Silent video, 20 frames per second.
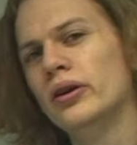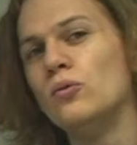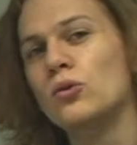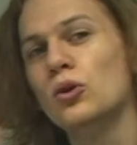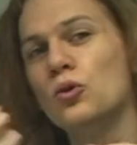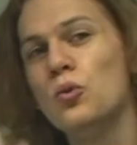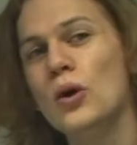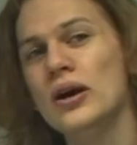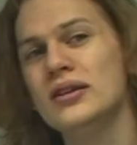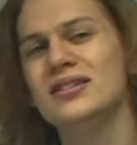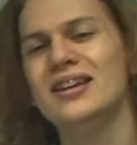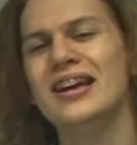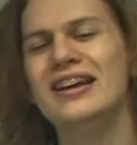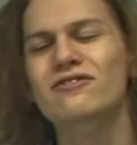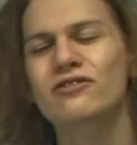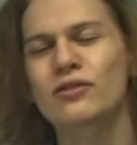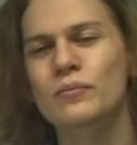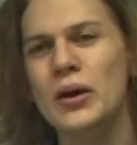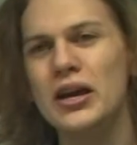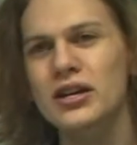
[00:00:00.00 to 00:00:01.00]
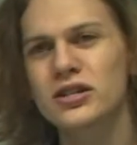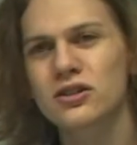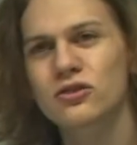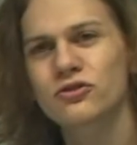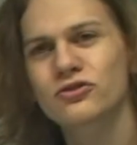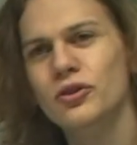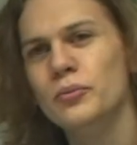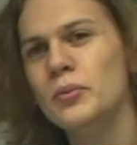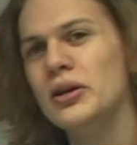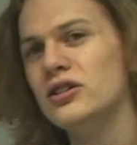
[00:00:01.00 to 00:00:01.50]
request
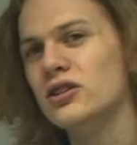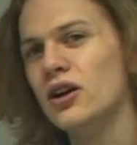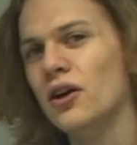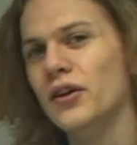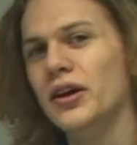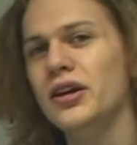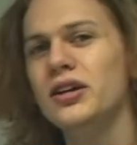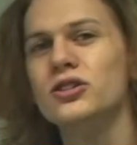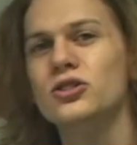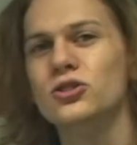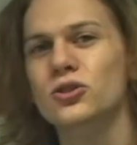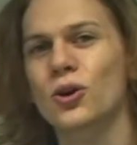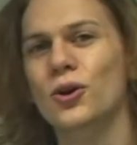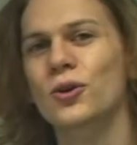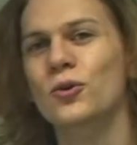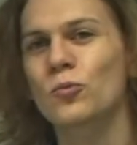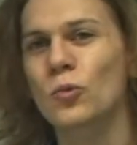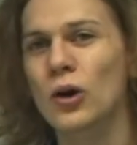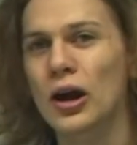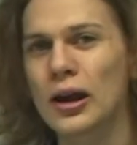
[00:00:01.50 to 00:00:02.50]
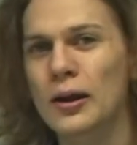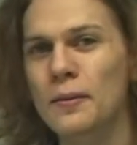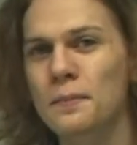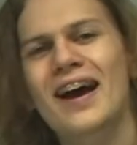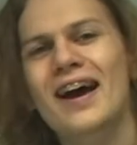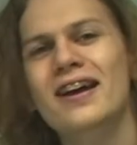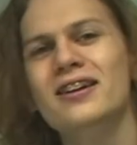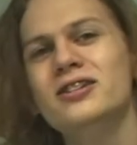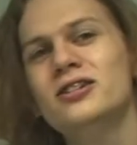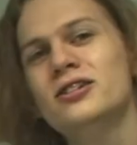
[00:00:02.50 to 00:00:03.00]
information from each other in a certain way
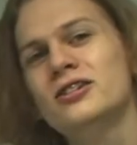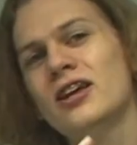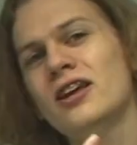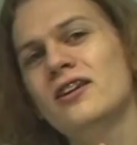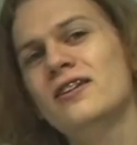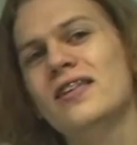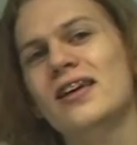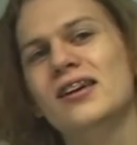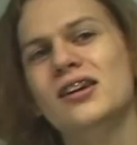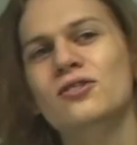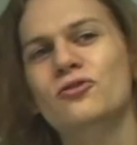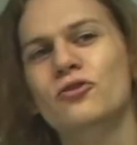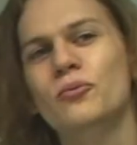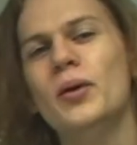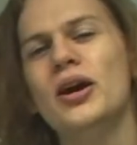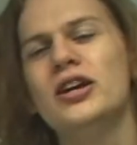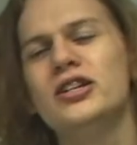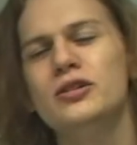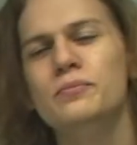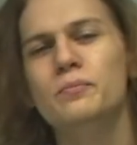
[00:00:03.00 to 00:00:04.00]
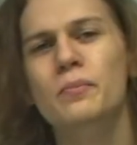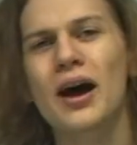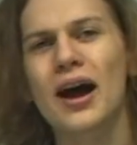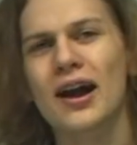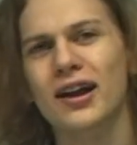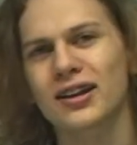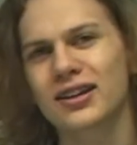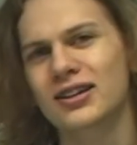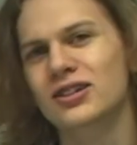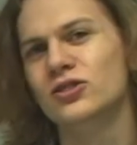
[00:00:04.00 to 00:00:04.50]
and to send that information
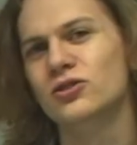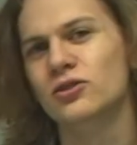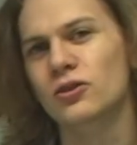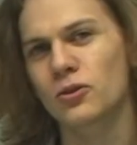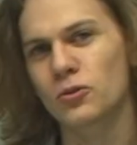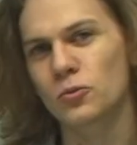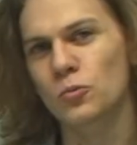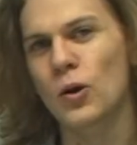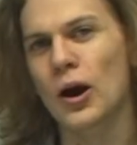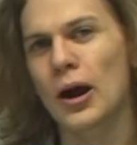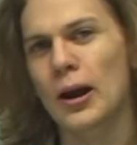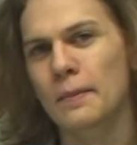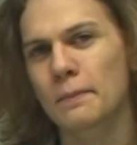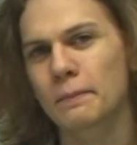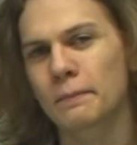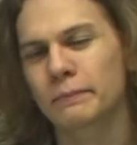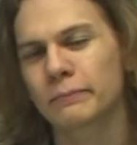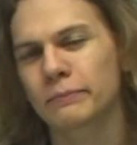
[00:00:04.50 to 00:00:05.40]
back in a certain way.